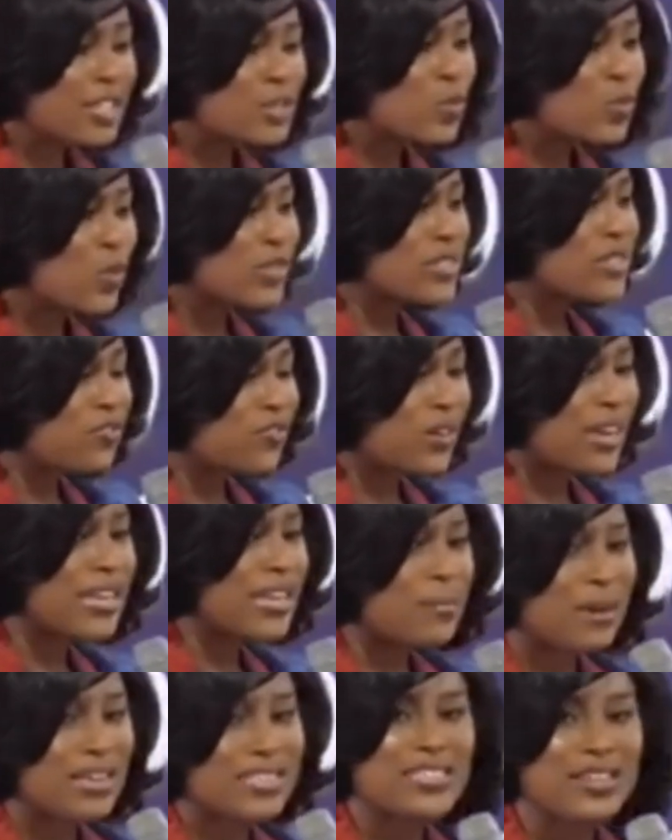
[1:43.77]
wasn't
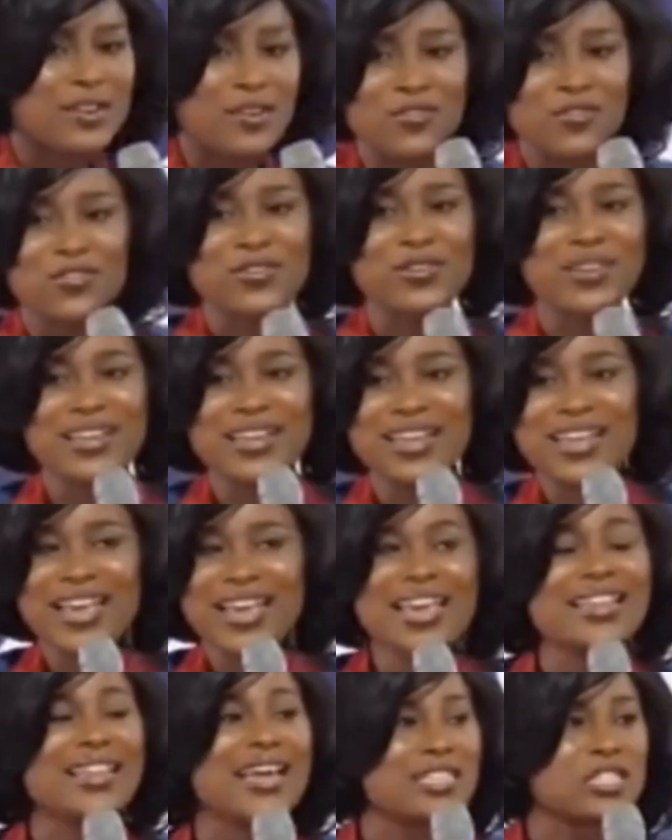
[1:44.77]
finding myself
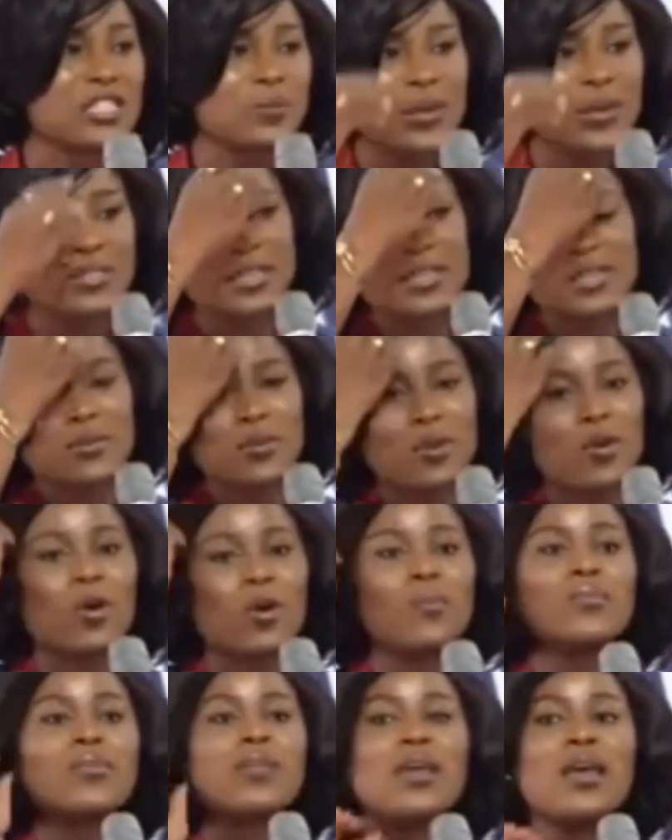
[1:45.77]
in that space
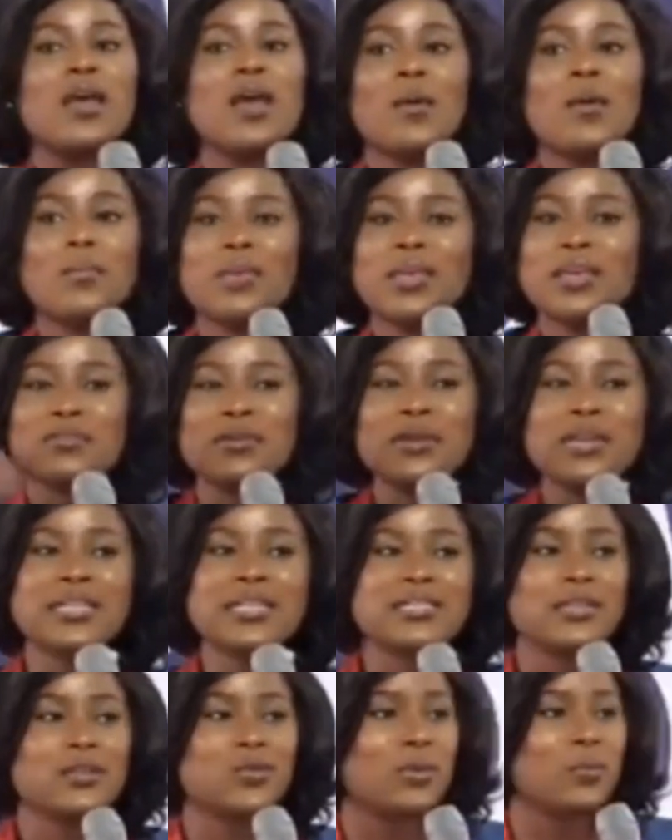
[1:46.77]
anymore, be it
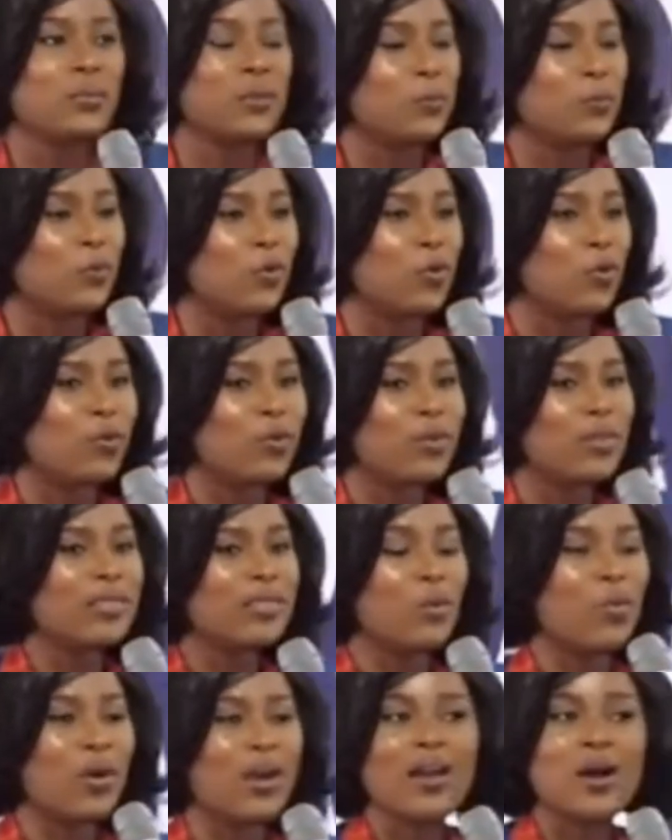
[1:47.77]
relating with people,
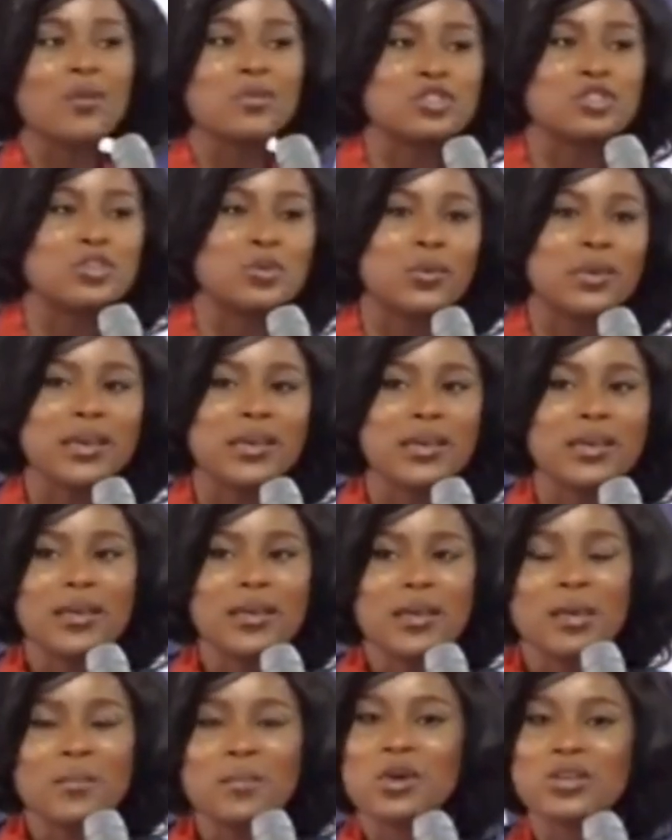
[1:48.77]
the work I was doing,
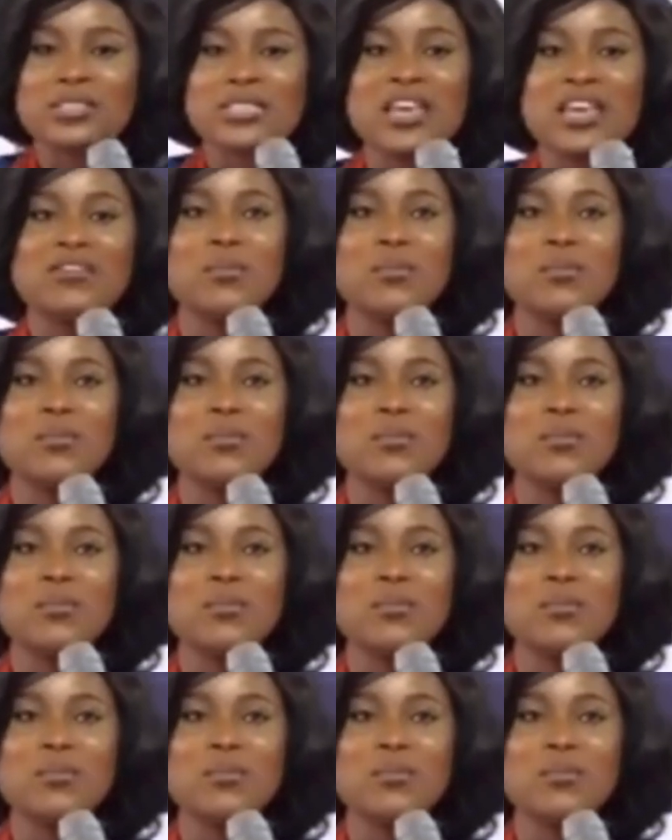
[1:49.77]
because even